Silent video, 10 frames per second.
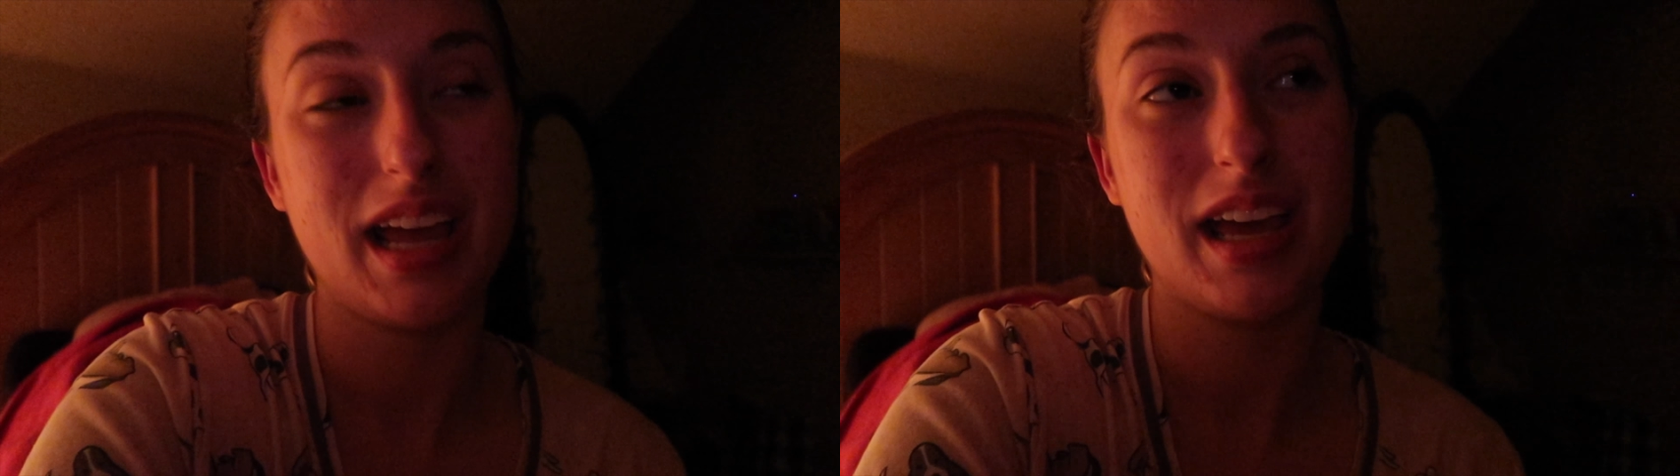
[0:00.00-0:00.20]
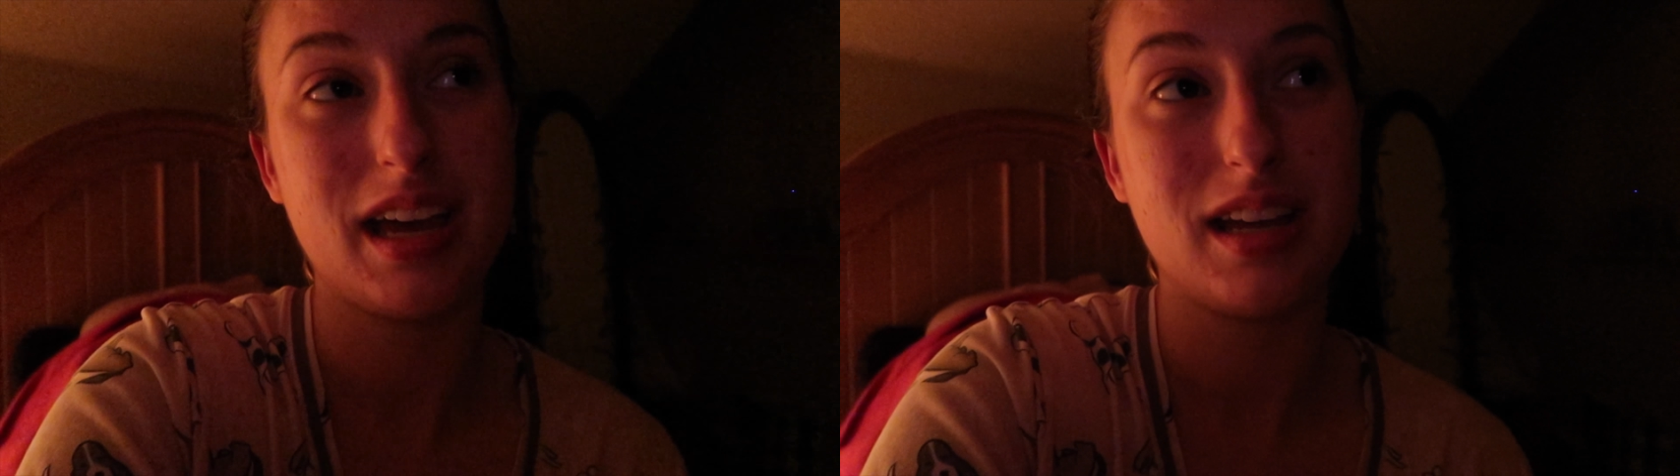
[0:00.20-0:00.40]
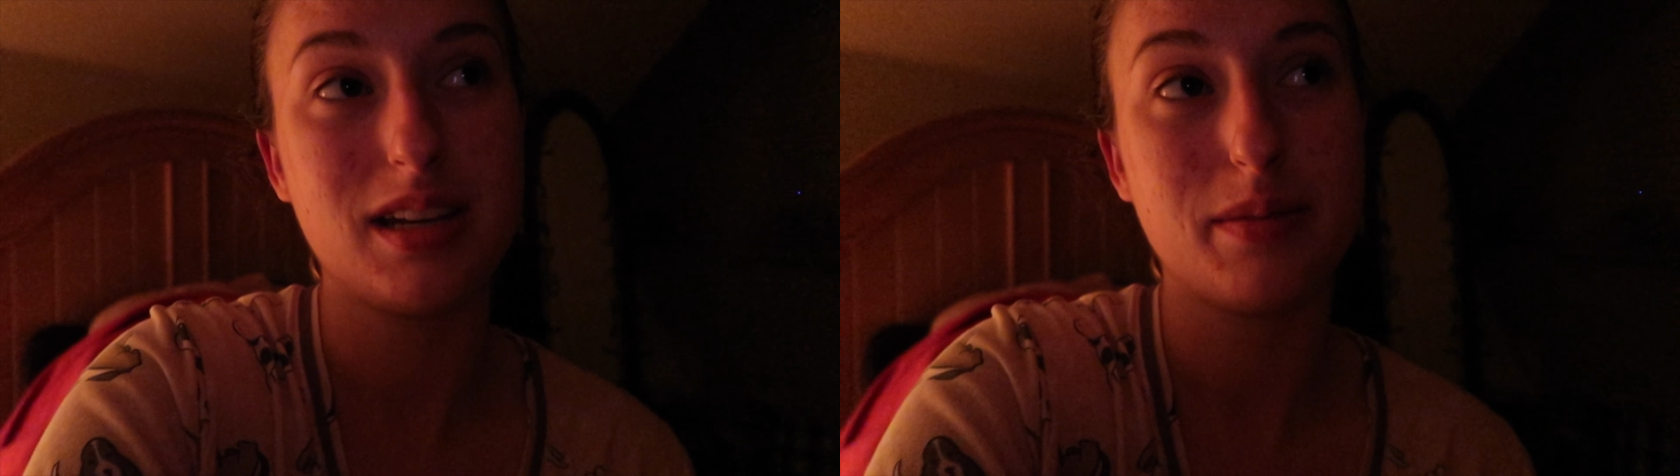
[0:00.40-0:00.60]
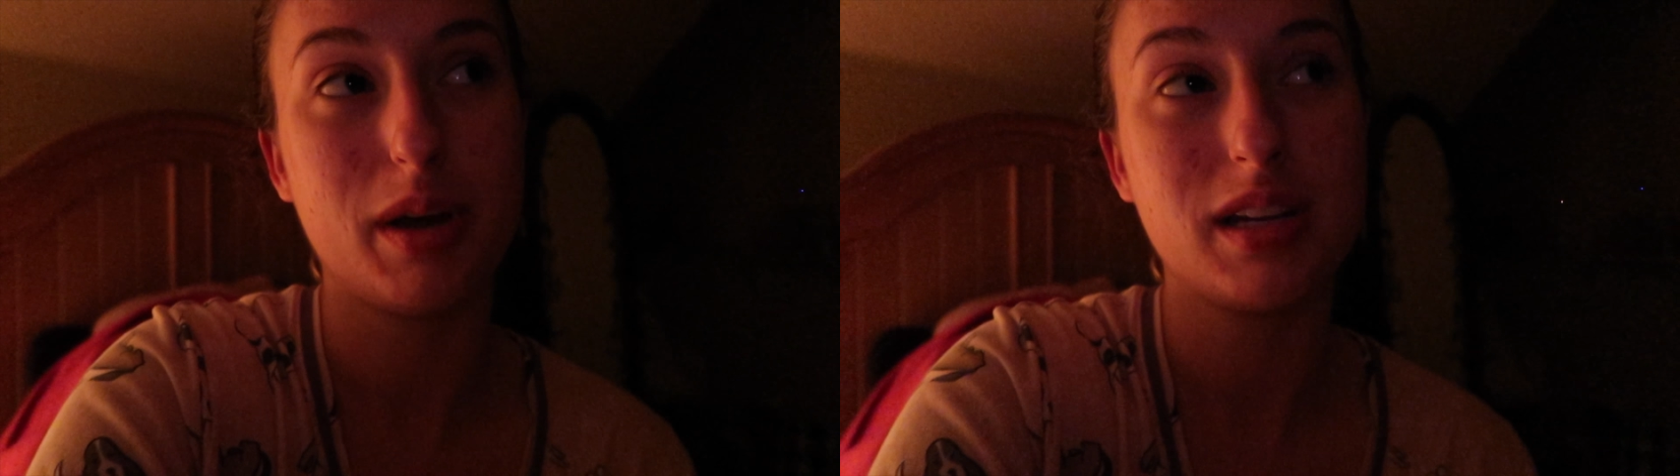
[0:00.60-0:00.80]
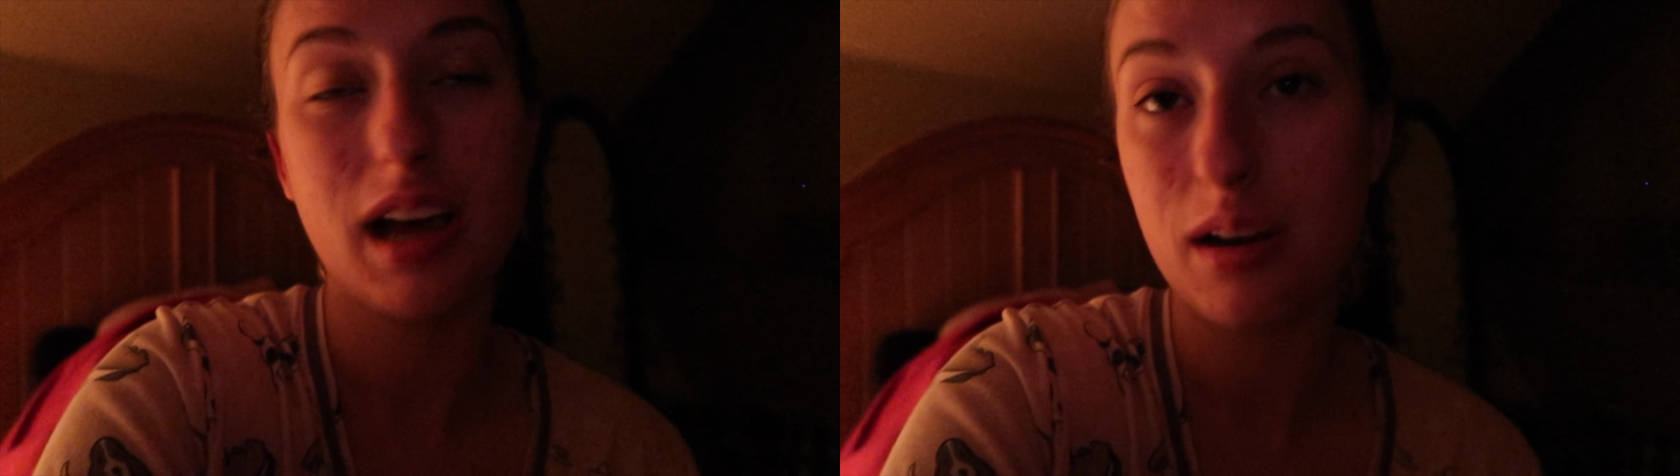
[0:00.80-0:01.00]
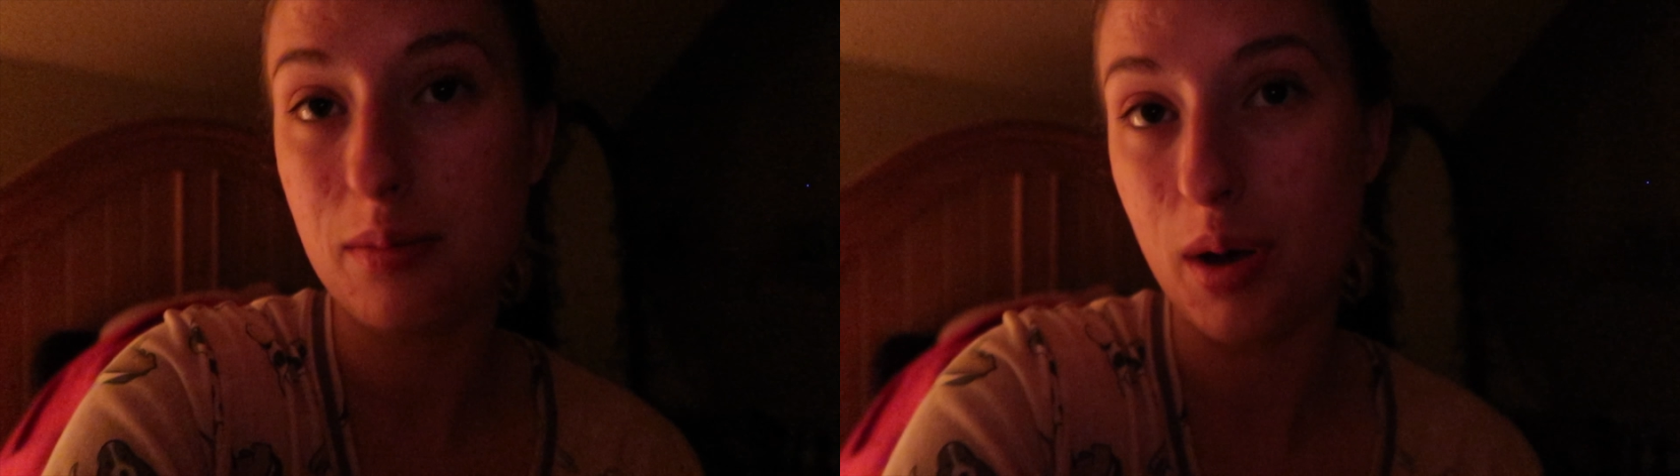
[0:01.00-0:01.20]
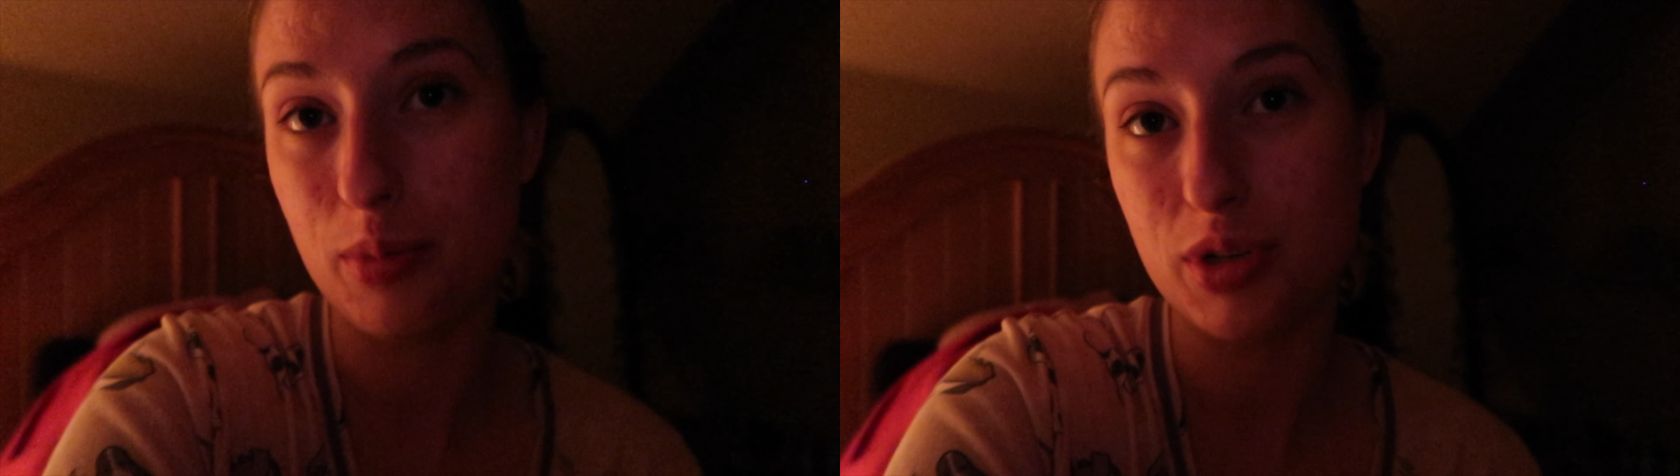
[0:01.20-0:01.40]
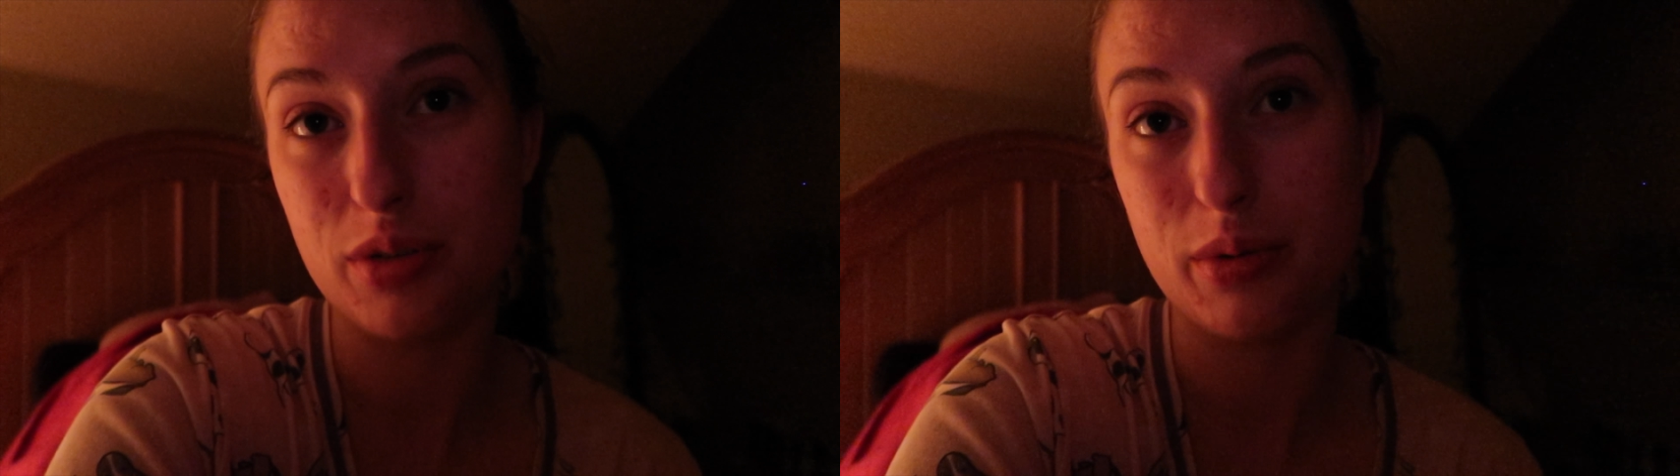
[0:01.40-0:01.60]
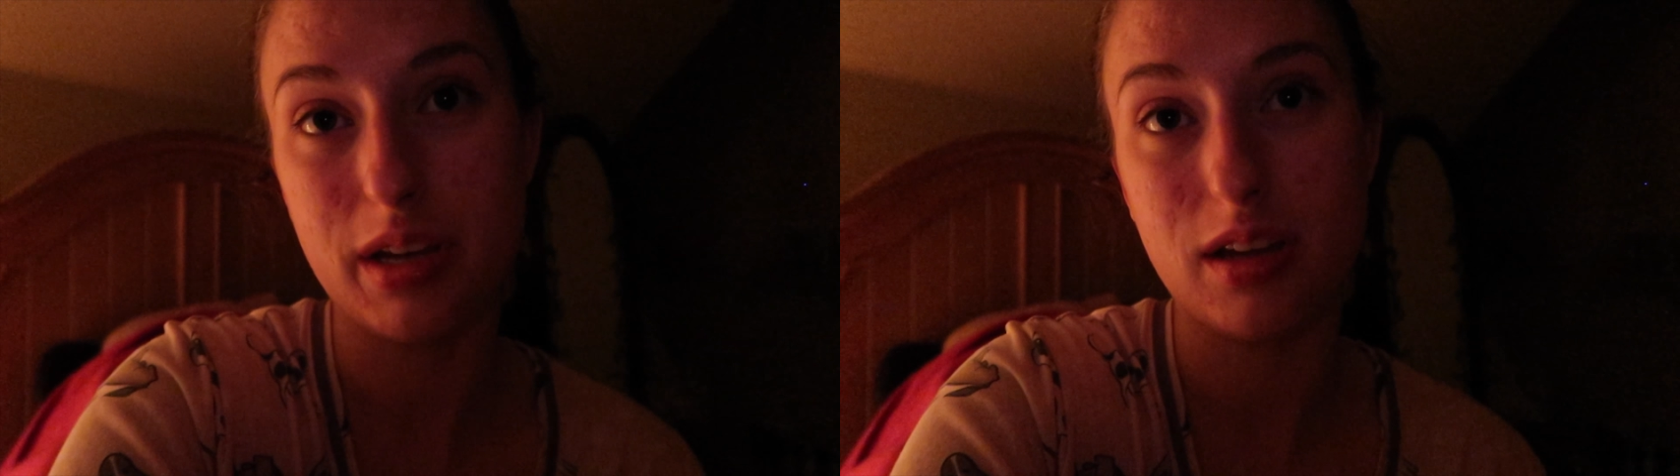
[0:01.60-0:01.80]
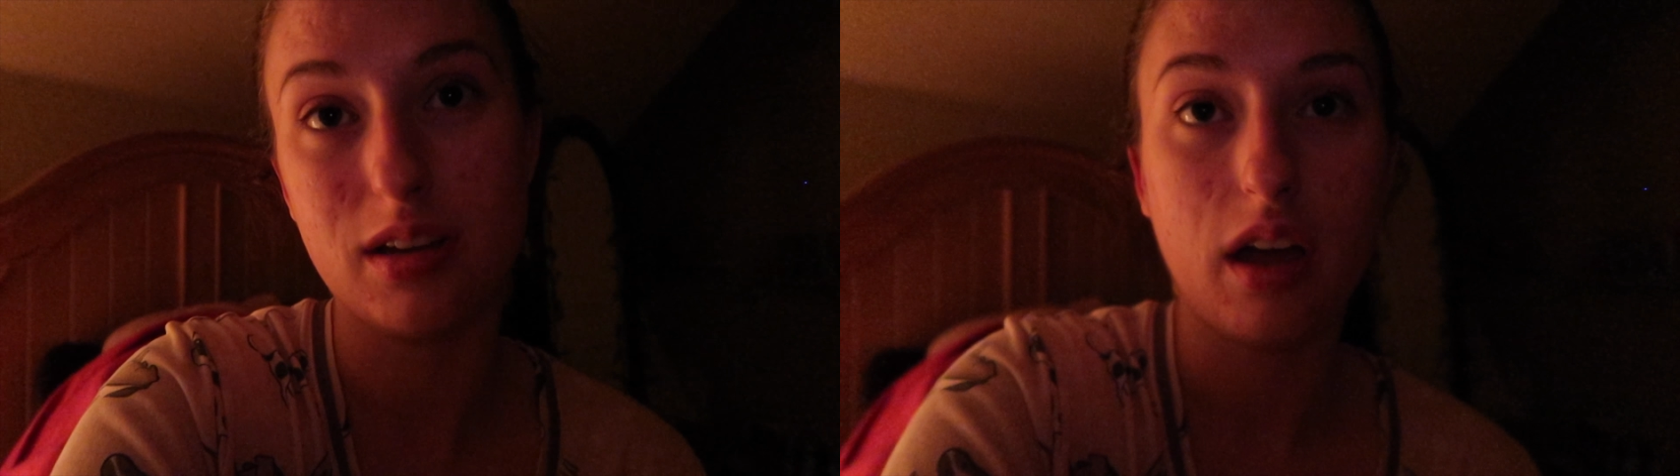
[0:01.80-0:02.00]
and my dad and mom were
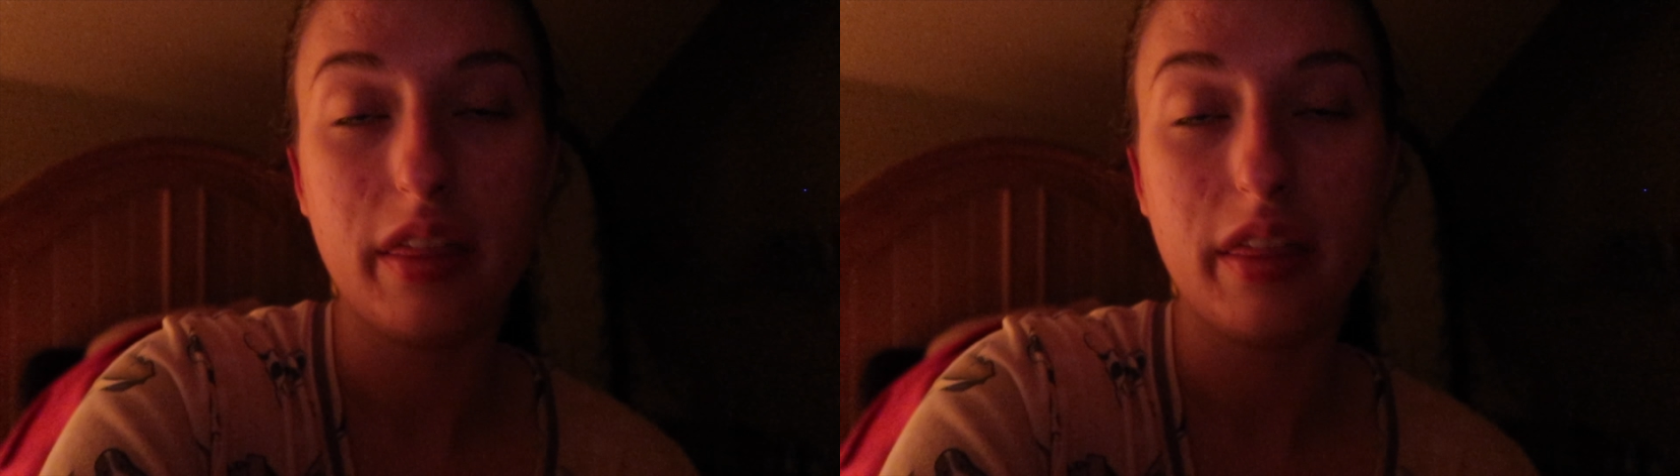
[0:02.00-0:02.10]
doing,